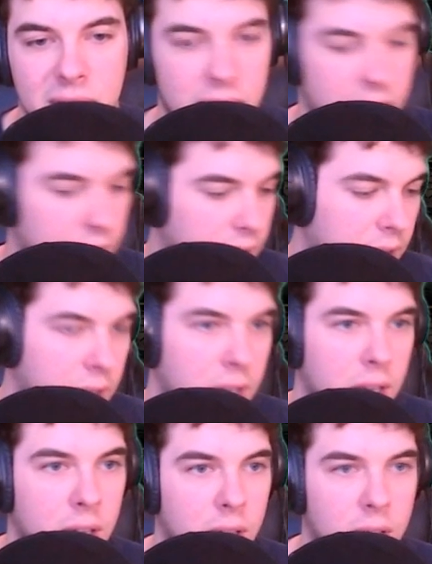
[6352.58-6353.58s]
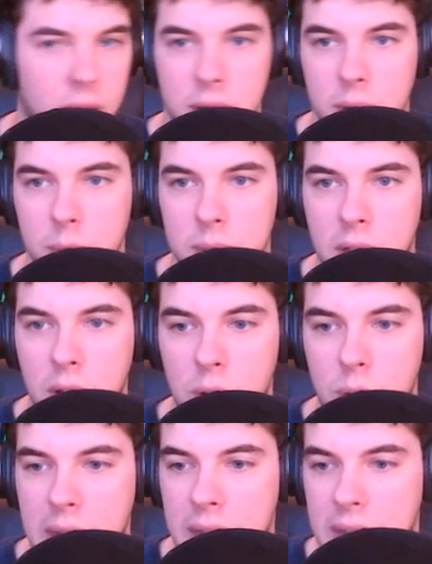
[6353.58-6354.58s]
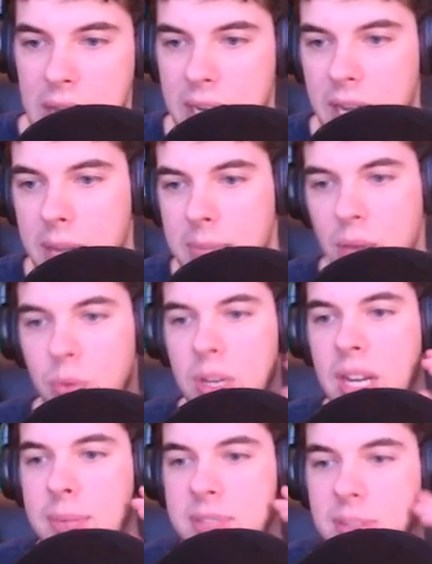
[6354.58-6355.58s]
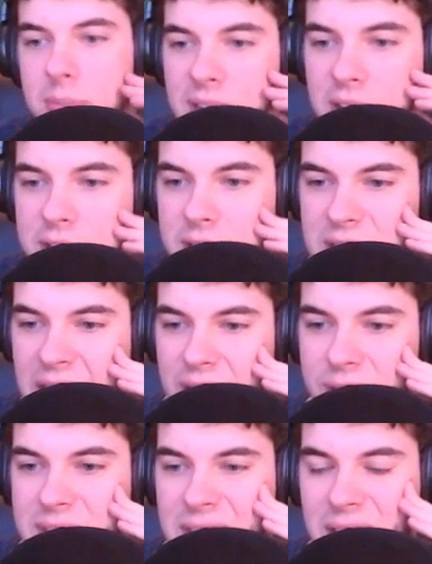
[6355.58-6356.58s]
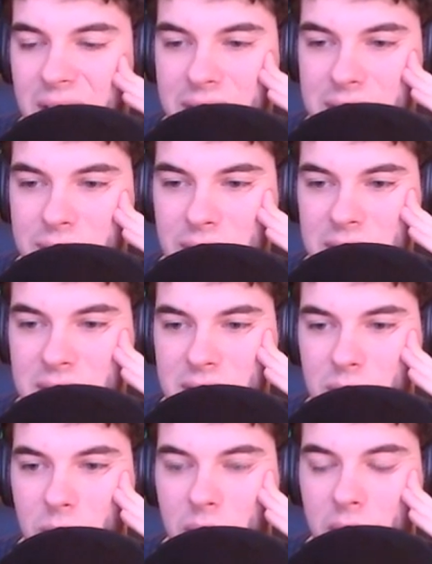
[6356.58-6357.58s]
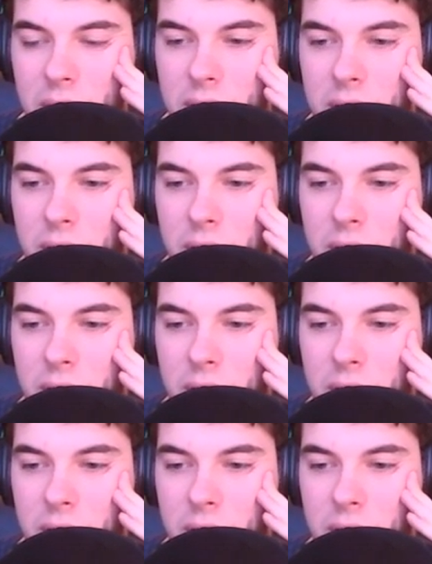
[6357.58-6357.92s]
There we go. And I may rename somebody else because I haven't seen a lot of these faces in a while.